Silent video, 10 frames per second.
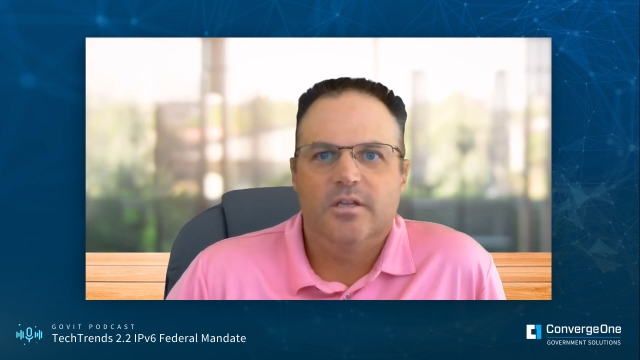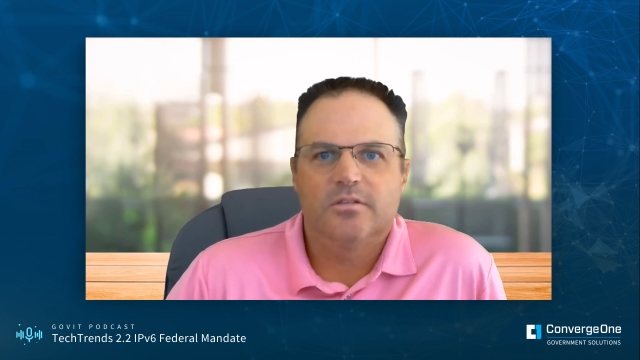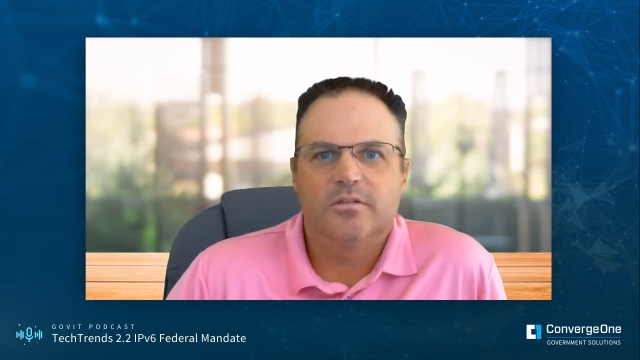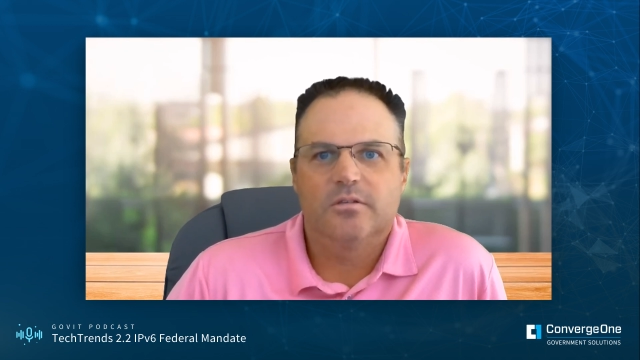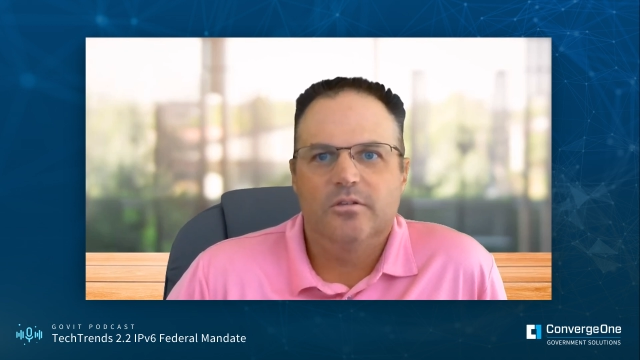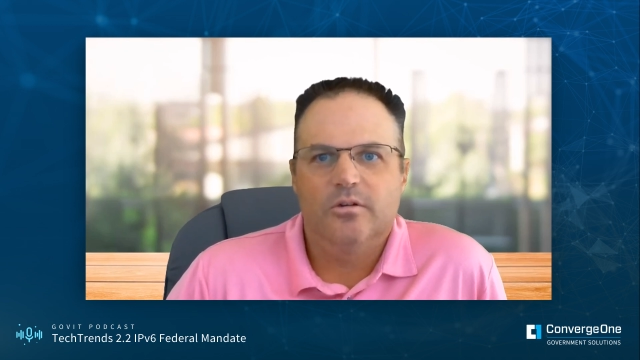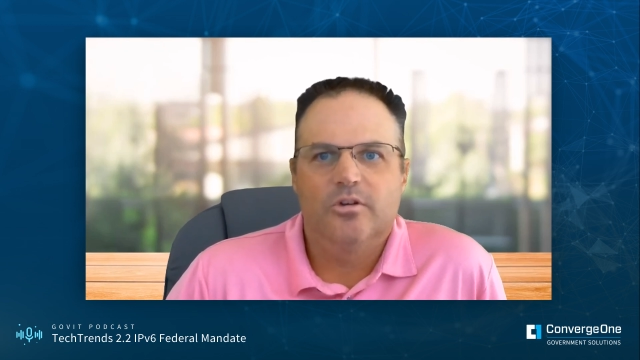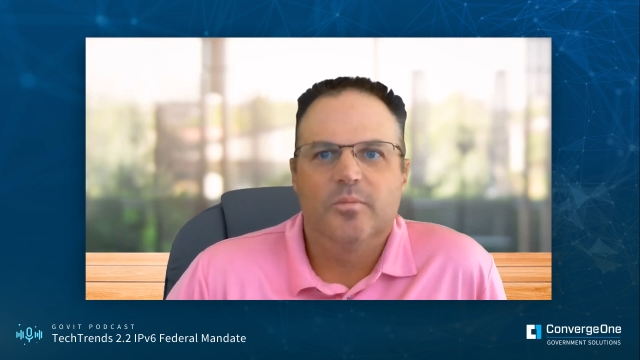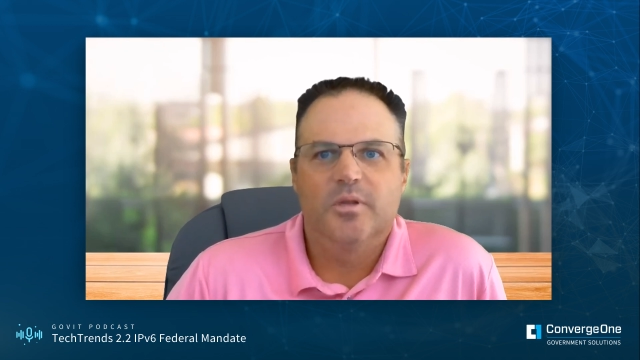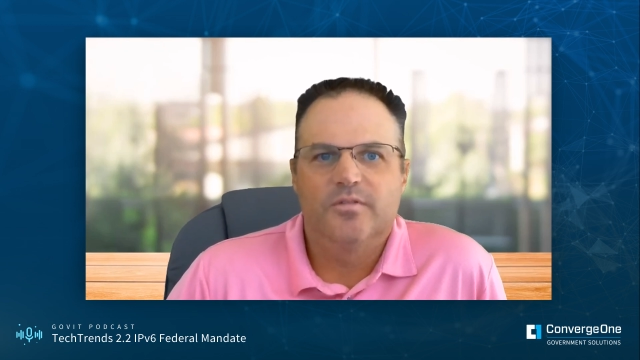It takes a
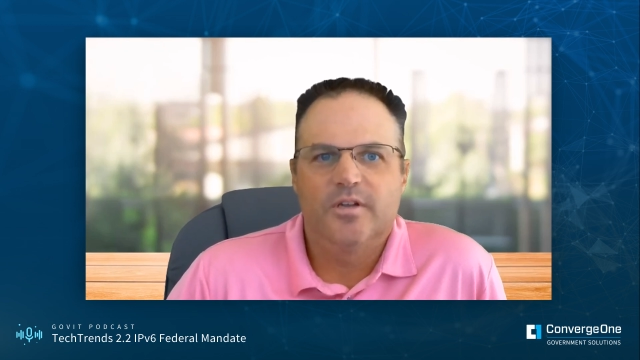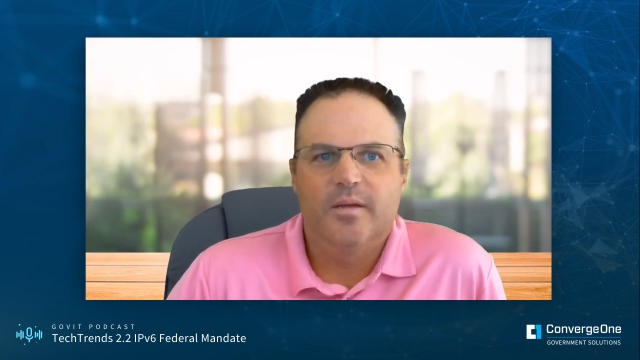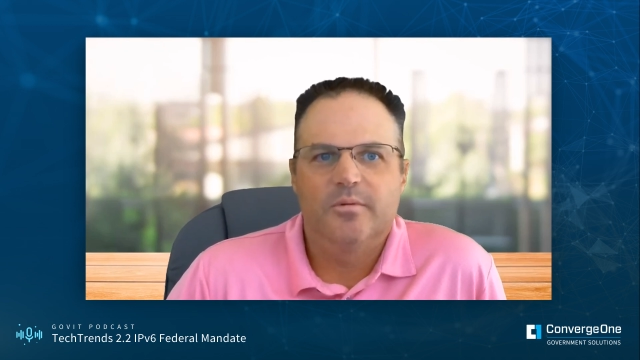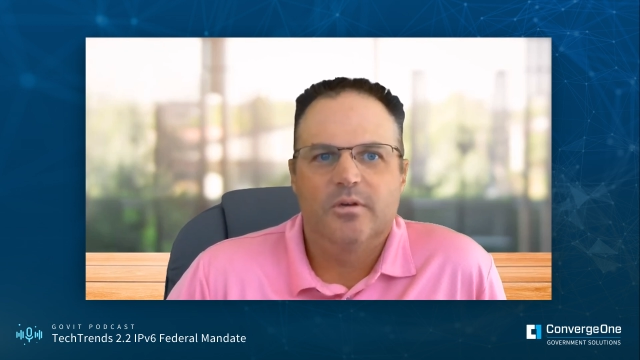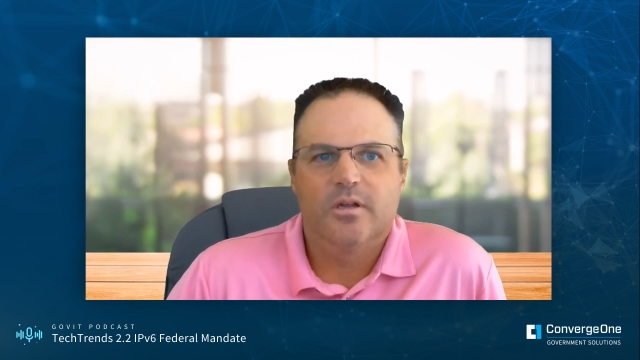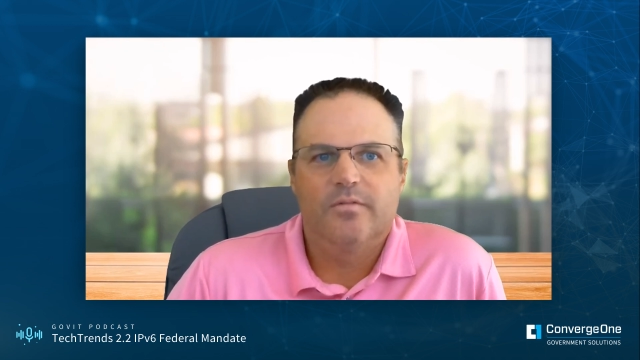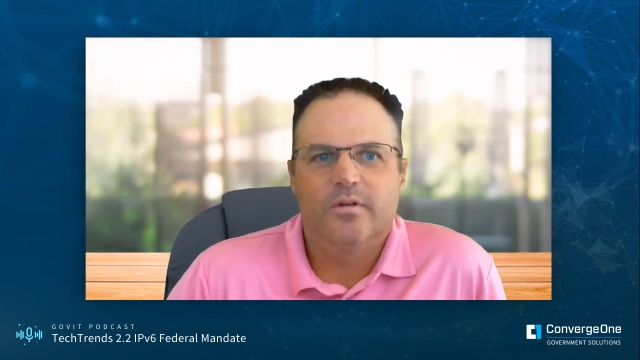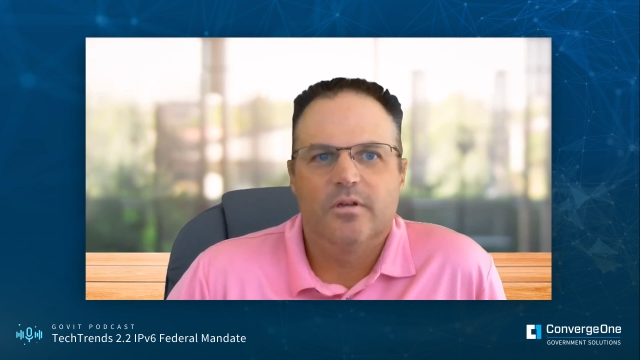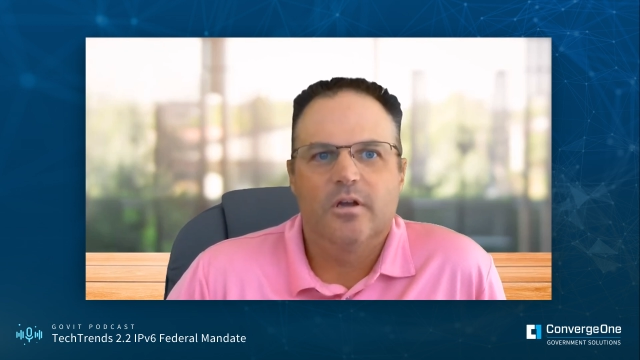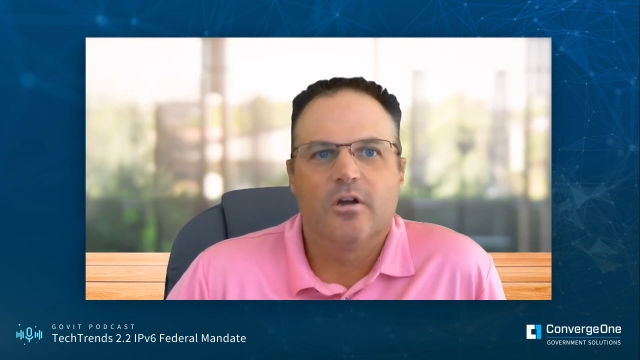good bit of time to kind
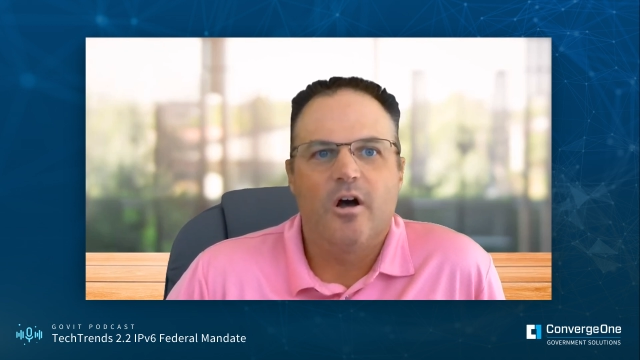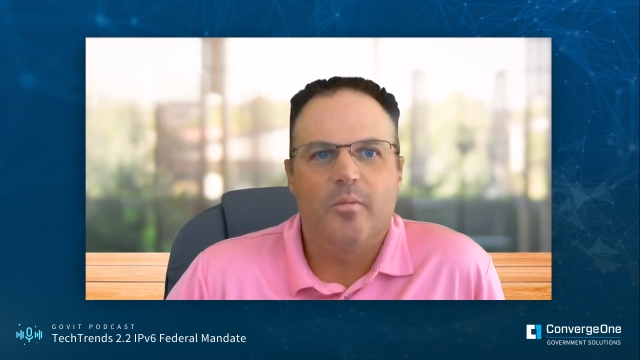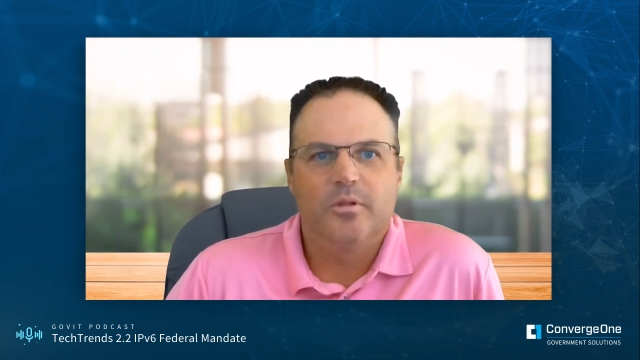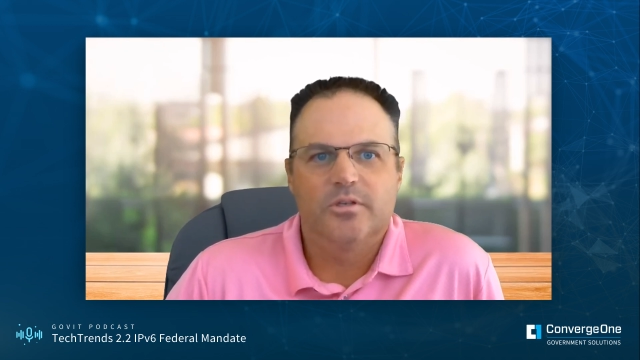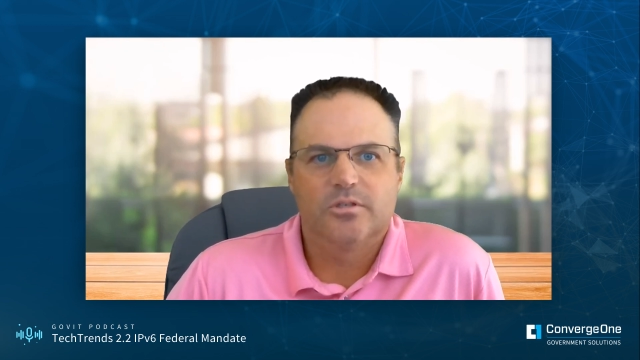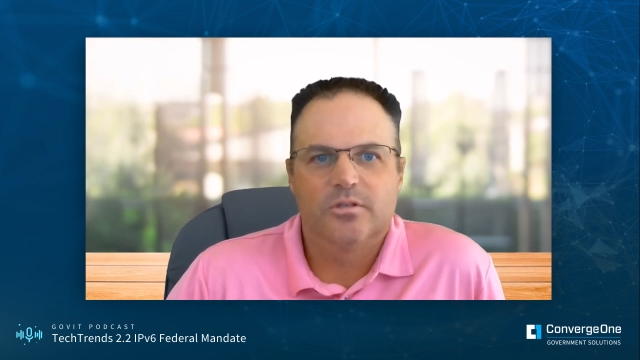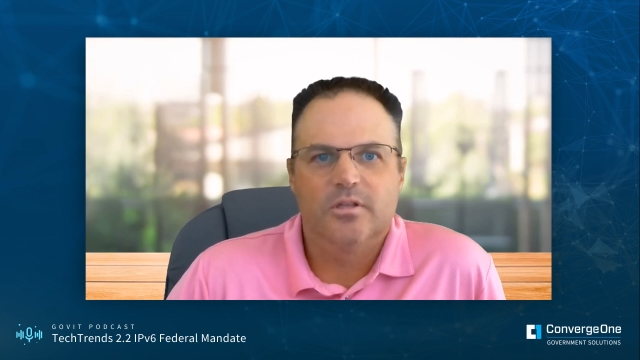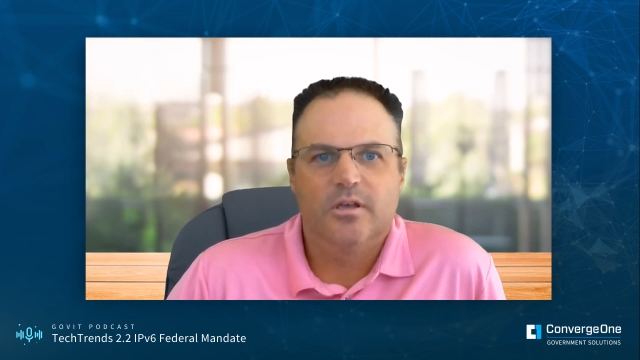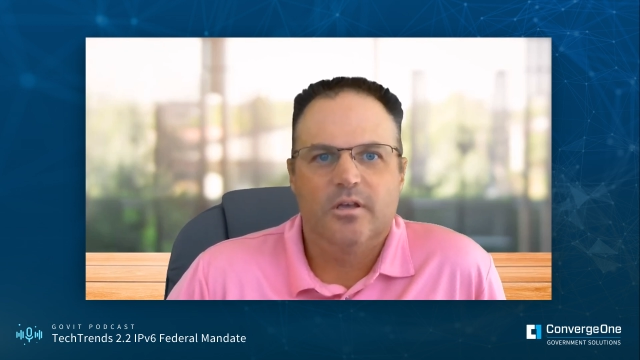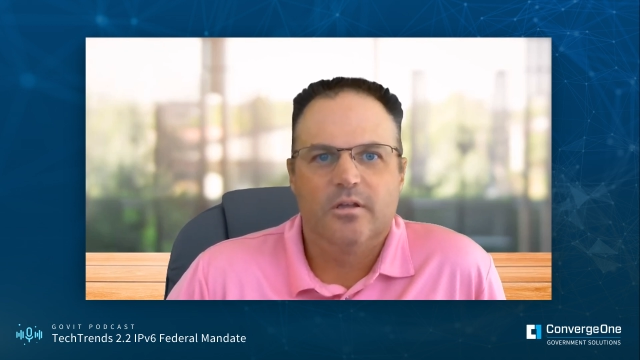of accomplish
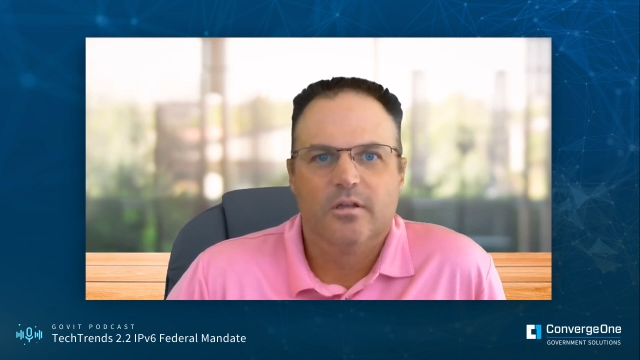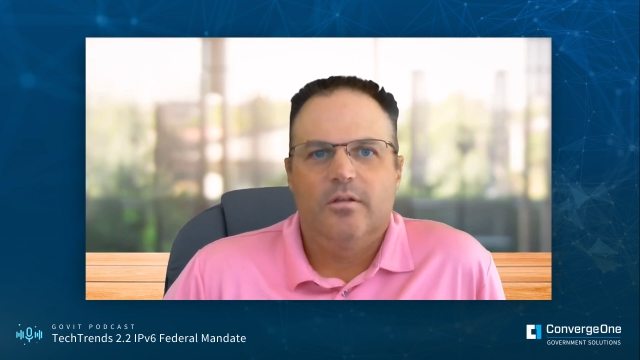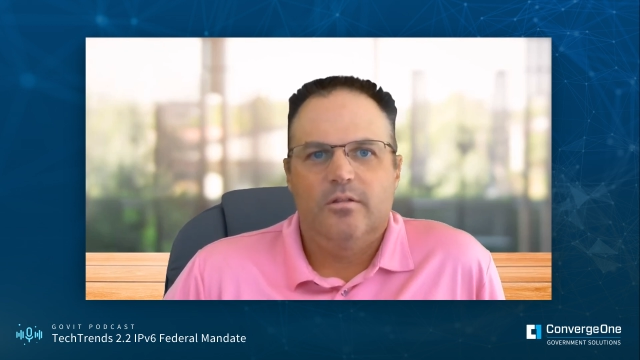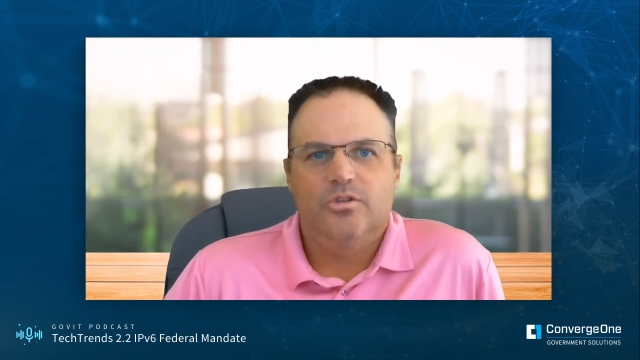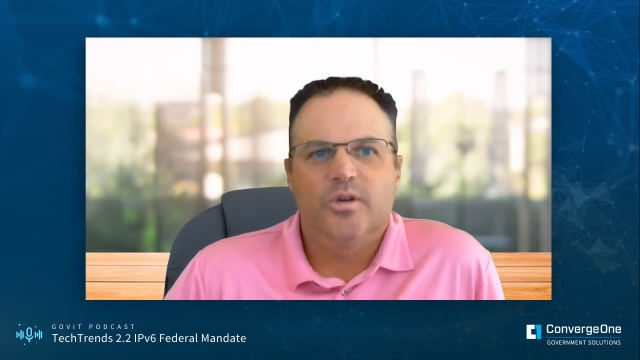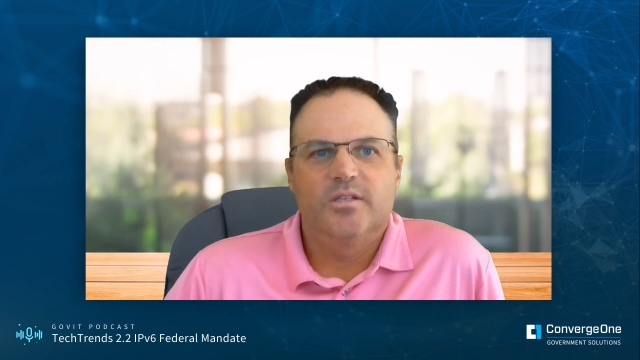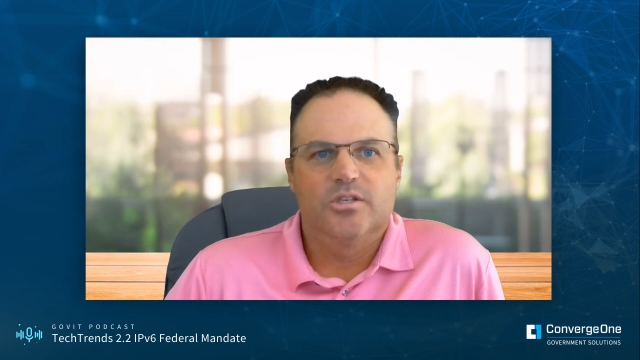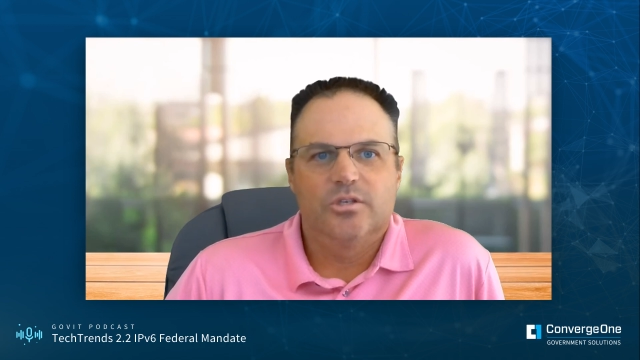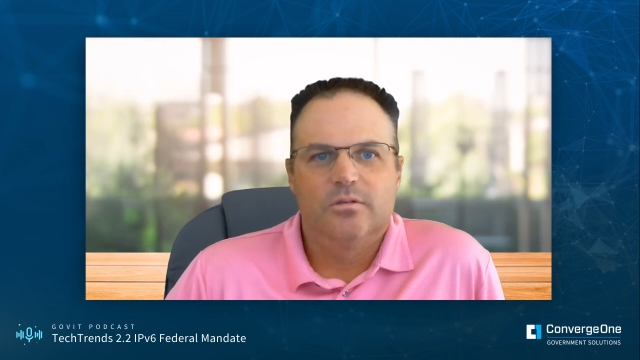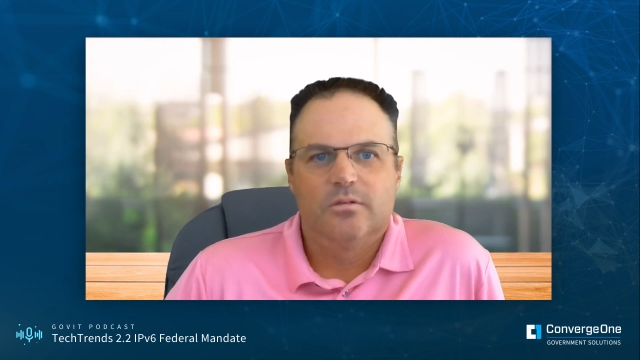the
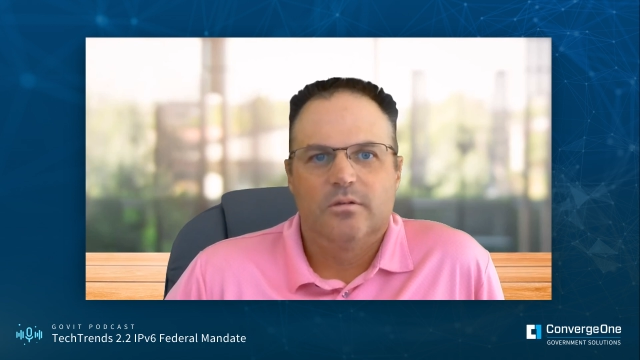transition